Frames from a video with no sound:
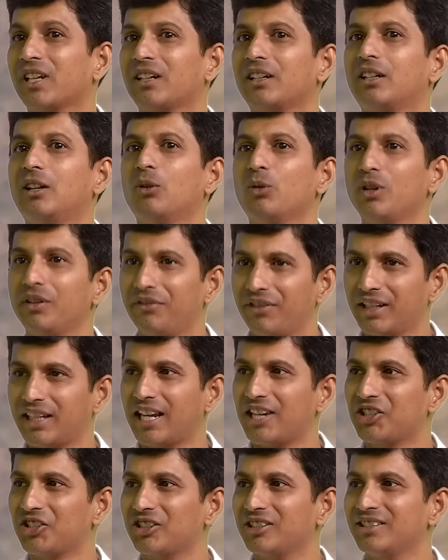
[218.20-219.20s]

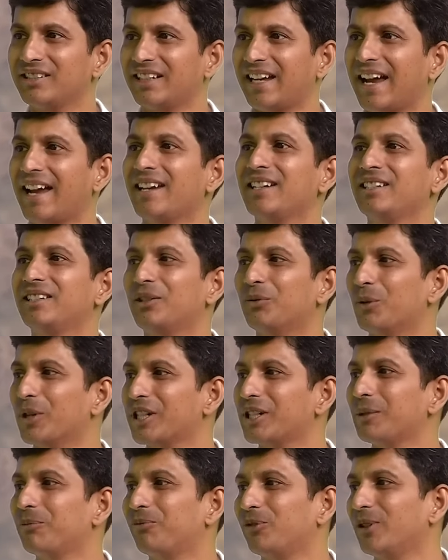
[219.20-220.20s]
glorification and the
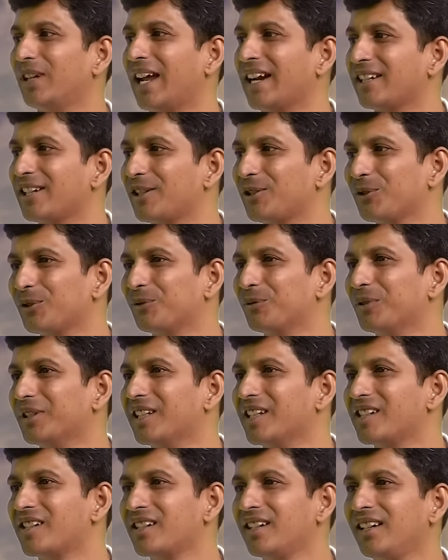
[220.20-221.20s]
worshipful attitude with
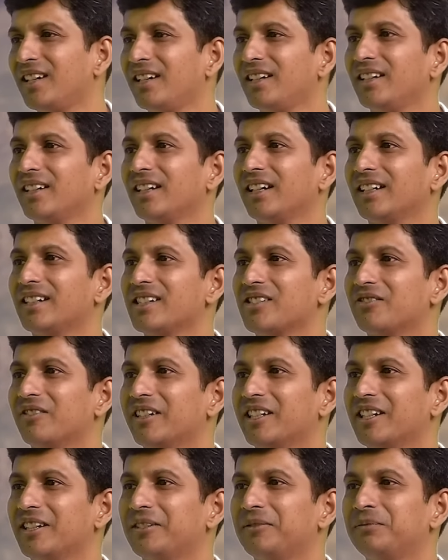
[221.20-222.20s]
which it is
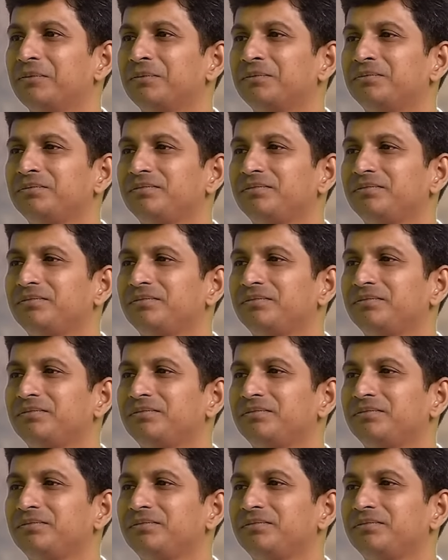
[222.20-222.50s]
written.